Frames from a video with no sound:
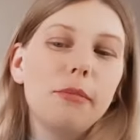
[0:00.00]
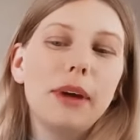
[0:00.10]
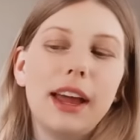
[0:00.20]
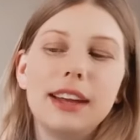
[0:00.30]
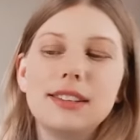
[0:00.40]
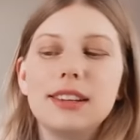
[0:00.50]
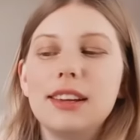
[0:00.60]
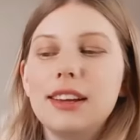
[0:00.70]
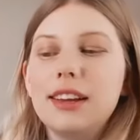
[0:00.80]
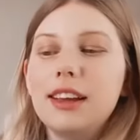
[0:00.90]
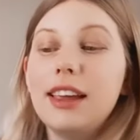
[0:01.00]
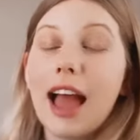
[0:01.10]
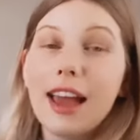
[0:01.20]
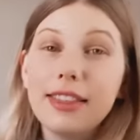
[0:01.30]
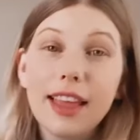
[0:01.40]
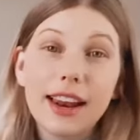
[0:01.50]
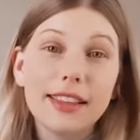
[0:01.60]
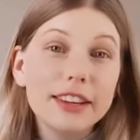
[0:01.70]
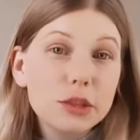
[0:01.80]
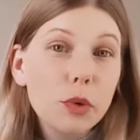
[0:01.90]
But yeah, and then
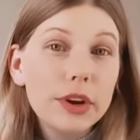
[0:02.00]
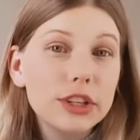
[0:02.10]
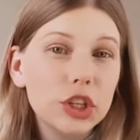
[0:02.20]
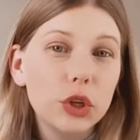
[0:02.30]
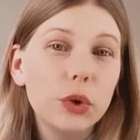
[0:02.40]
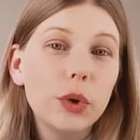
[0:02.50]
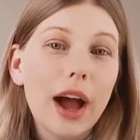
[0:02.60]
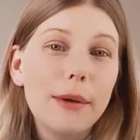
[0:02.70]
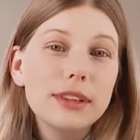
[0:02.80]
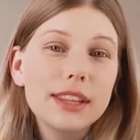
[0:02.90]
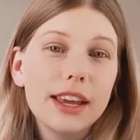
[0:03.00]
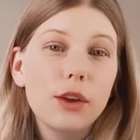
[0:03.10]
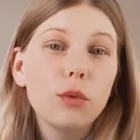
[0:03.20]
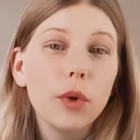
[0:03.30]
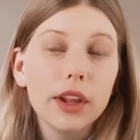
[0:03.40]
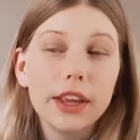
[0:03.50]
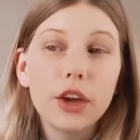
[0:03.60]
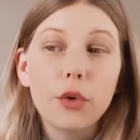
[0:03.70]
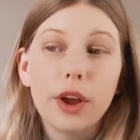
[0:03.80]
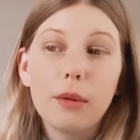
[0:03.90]
at this point too, I was really
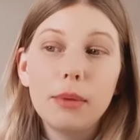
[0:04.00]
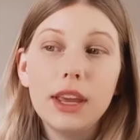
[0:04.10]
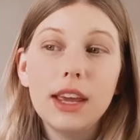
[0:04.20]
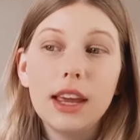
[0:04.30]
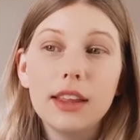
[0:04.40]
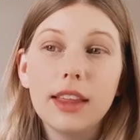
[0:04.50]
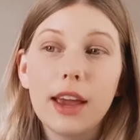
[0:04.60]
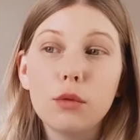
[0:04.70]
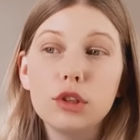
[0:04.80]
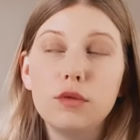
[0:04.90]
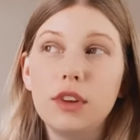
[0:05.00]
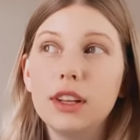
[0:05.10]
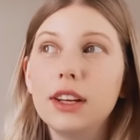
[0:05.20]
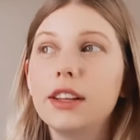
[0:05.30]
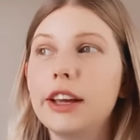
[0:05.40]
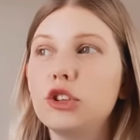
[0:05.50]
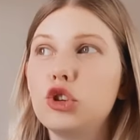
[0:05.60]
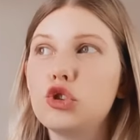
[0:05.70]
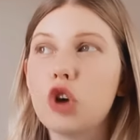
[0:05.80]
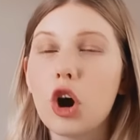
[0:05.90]
crampy and was feeling
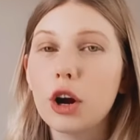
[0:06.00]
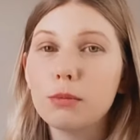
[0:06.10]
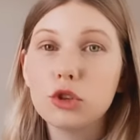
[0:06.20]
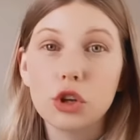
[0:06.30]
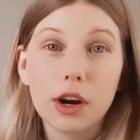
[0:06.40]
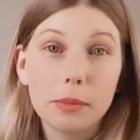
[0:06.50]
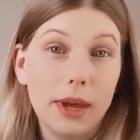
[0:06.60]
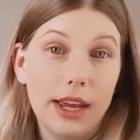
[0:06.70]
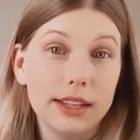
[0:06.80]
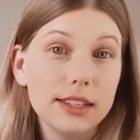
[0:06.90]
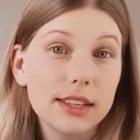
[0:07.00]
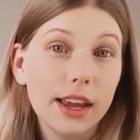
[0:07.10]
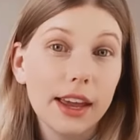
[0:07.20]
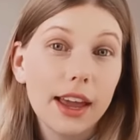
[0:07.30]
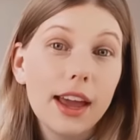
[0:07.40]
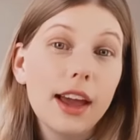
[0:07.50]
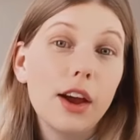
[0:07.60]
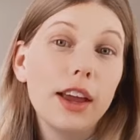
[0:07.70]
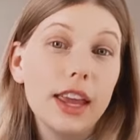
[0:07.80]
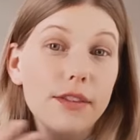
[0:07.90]
sharp pains,
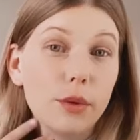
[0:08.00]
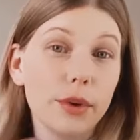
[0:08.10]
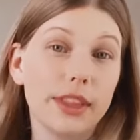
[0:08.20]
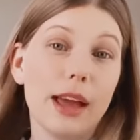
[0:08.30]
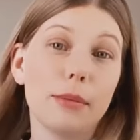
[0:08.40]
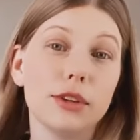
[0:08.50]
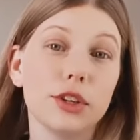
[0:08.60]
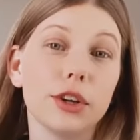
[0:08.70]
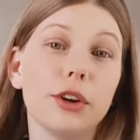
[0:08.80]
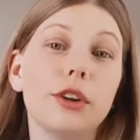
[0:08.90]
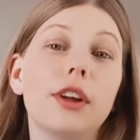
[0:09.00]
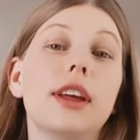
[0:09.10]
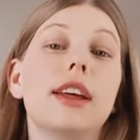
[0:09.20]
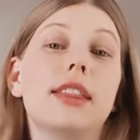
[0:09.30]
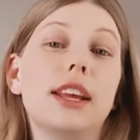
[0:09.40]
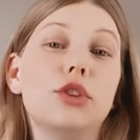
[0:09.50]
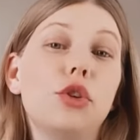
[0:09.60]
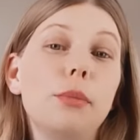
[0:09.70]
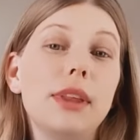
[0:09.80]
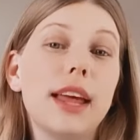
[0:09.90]
even with the epidural. they
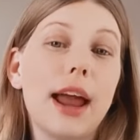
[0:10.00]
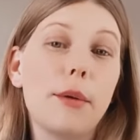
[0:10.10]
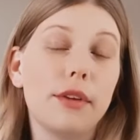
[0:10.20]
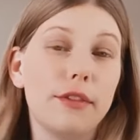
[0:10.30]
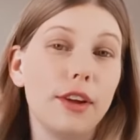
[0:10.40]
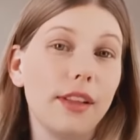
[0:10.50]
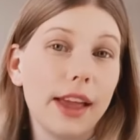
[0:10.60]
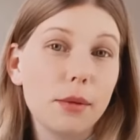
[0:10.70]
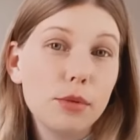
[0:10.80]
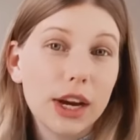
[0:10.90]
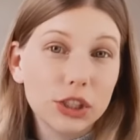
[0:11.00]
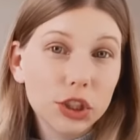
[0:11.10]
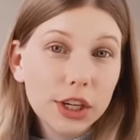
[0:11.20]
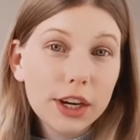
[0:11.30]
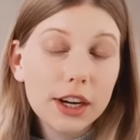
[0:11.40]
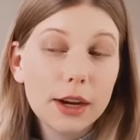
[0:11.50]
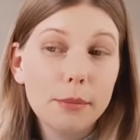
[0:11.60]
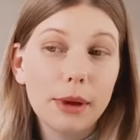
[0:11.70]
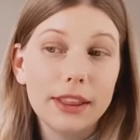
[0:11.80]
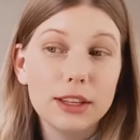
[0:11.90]
told me that I would feel like pressure,
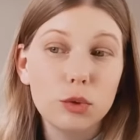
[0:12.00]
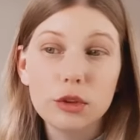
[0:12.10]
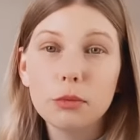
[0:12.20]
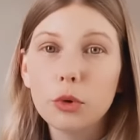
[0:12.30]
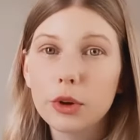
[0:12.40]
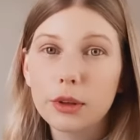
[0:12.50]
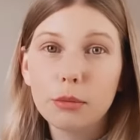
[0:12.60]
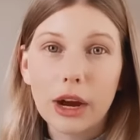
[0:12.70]
but this was more than